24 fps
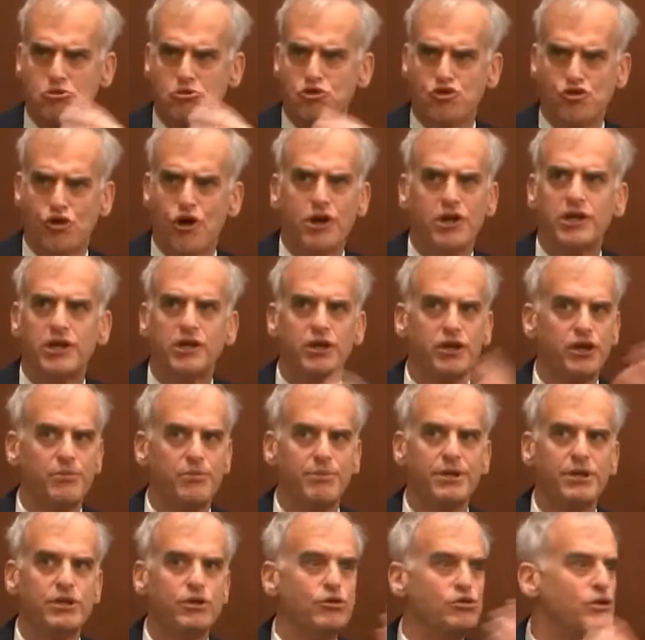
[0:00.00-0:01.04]
drunk, he could have
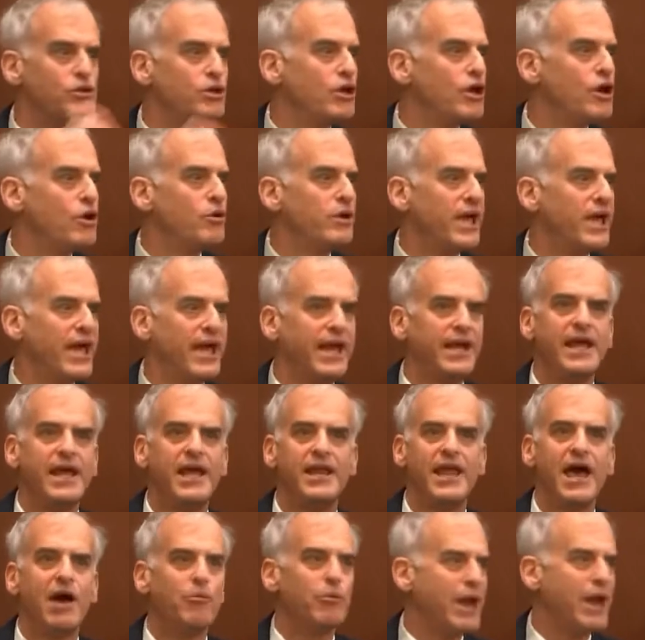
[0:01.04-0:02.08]
been using cocaine,
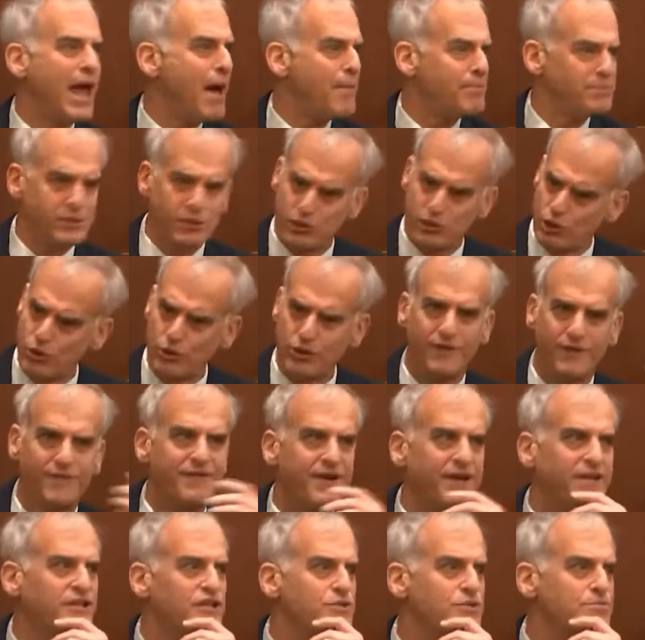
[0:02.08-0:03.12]
and that would absolutely
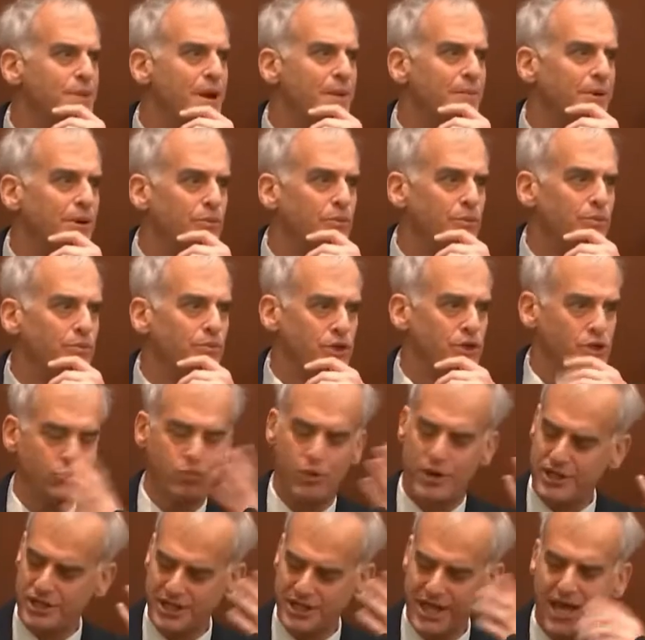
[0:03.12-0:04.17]
affect his memory, which is
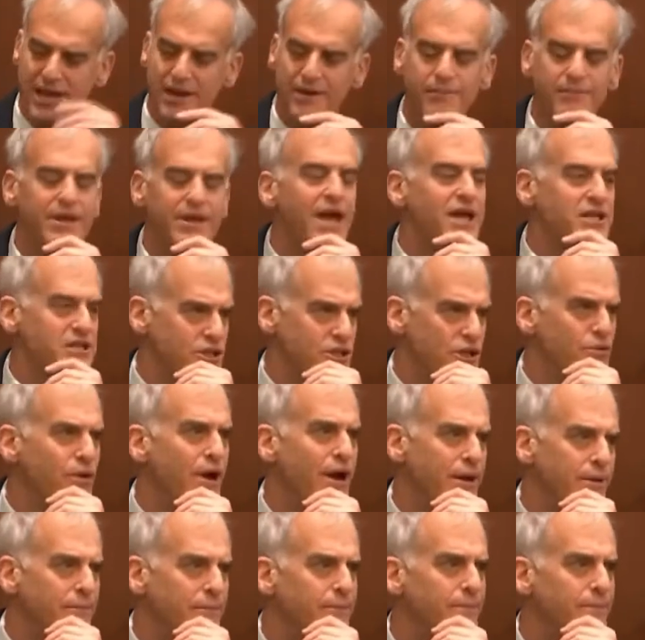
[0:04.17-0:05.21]
what I said. Yes, you're right.